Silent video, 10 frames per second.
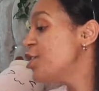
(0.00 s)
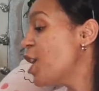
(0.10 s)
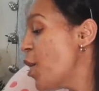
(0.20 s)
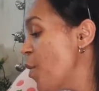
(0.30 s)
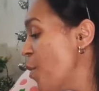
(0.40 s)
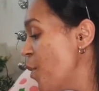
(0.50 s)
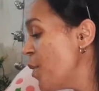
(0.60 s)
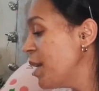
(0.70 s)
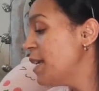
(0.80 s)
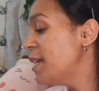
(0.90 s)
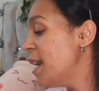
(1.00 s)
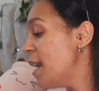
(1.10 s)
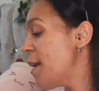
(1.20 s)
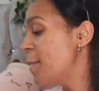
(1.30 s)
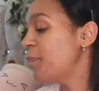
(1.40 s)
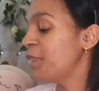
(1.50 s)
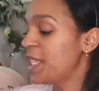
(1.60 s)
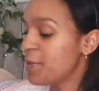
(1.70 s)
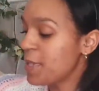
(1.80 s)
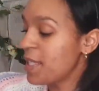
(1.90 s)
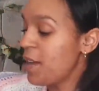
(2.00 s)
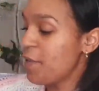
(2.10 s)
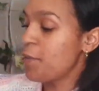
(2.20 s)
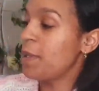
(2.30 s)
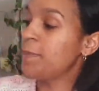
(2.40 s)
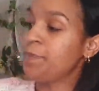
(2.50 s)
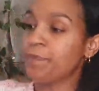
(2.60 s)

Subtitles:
So this was another one.